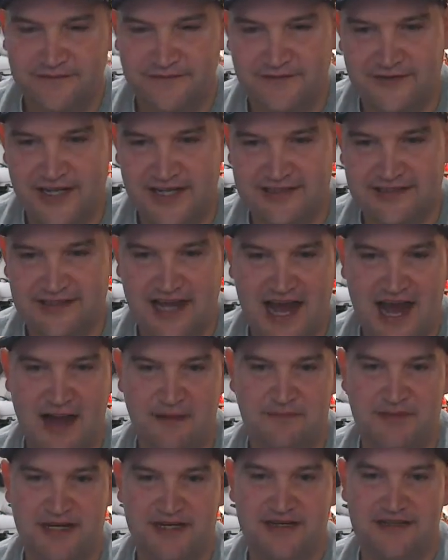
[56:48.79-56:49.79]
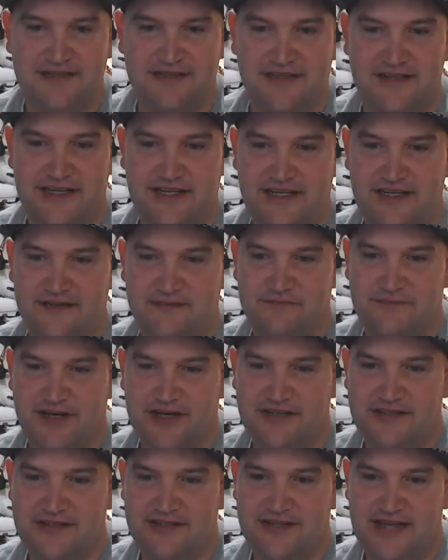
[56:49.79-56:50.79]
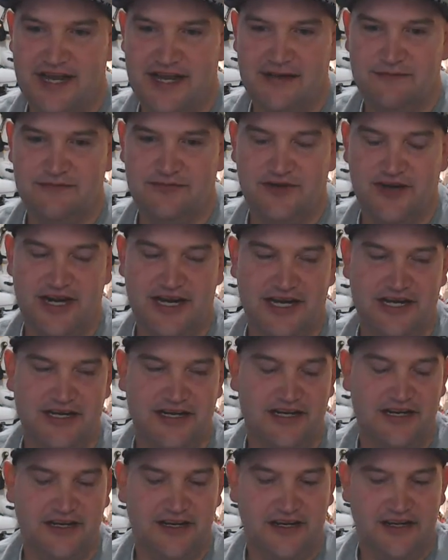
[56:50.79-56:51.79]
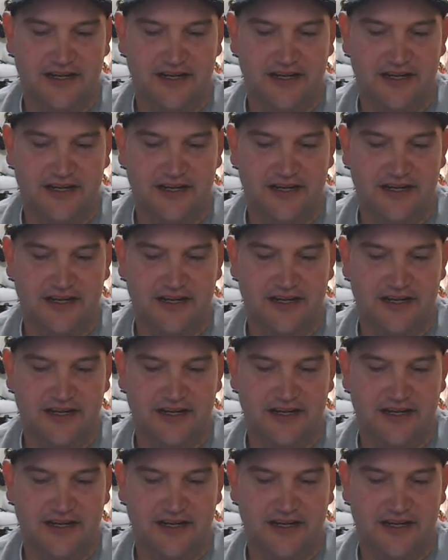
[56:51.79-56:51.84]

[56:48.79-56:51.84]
This guy buzzed the damn train,